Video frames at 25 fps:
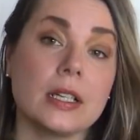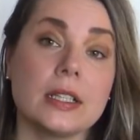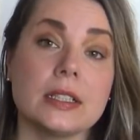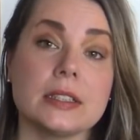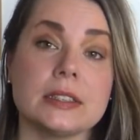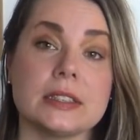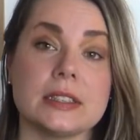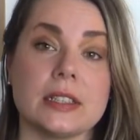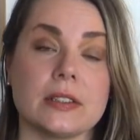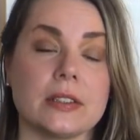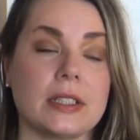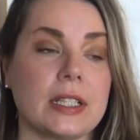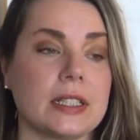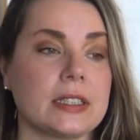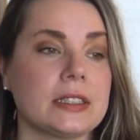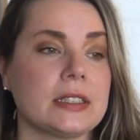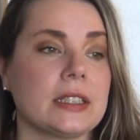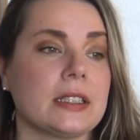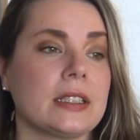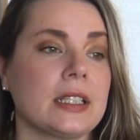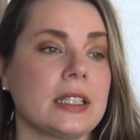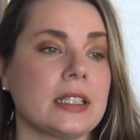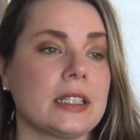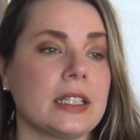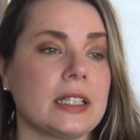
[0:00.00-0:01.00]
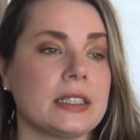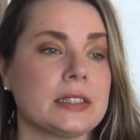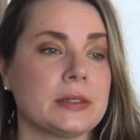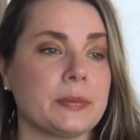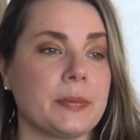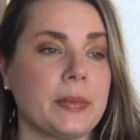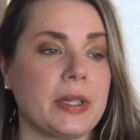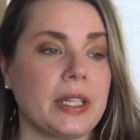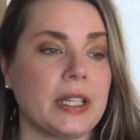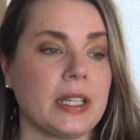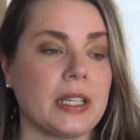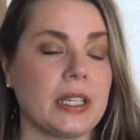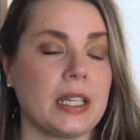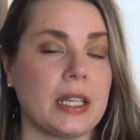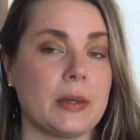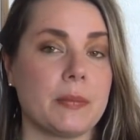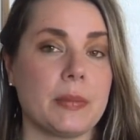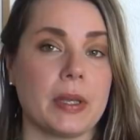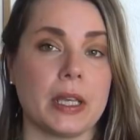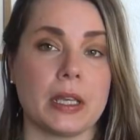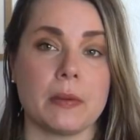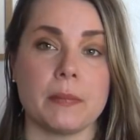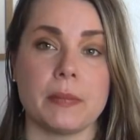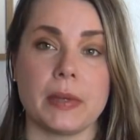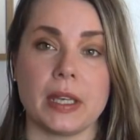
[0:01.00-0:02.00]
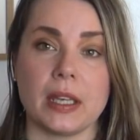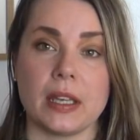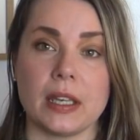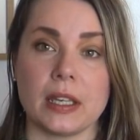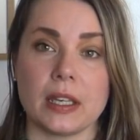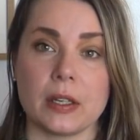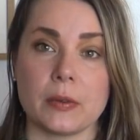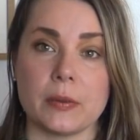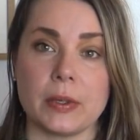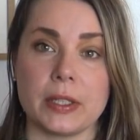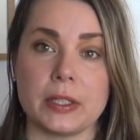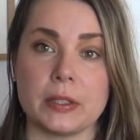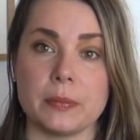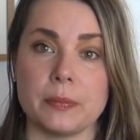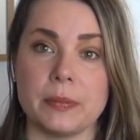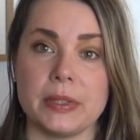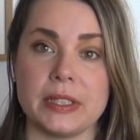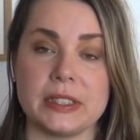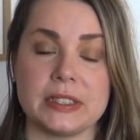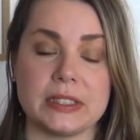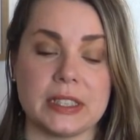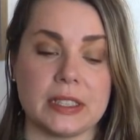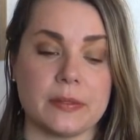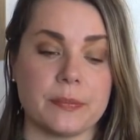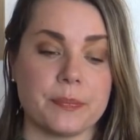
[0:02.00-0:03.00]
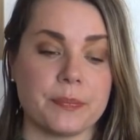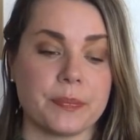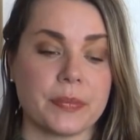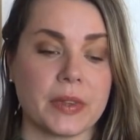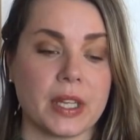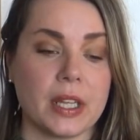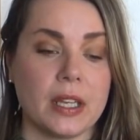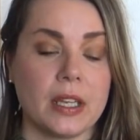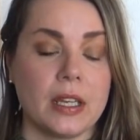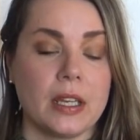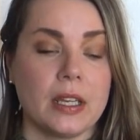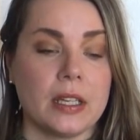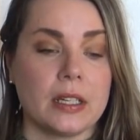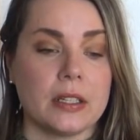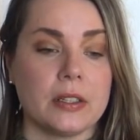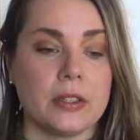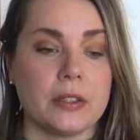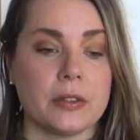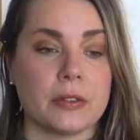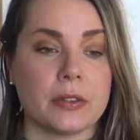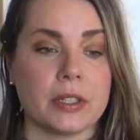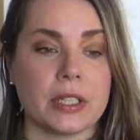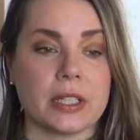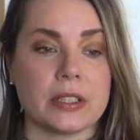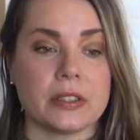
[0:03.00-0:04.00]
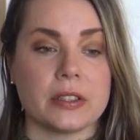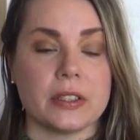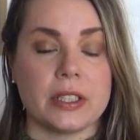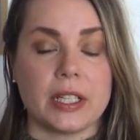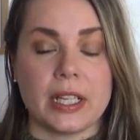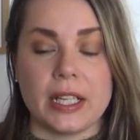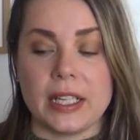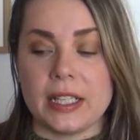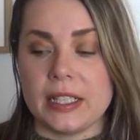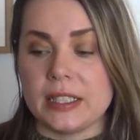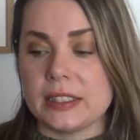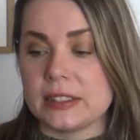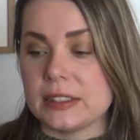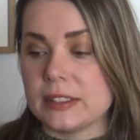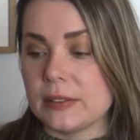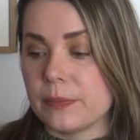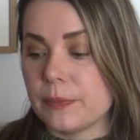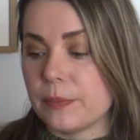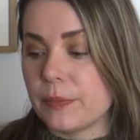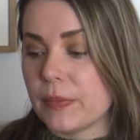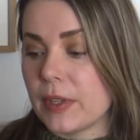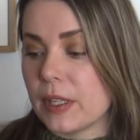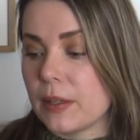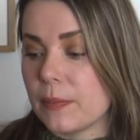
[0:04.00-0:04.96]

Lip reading: So that has been keeping me quite busy during the days.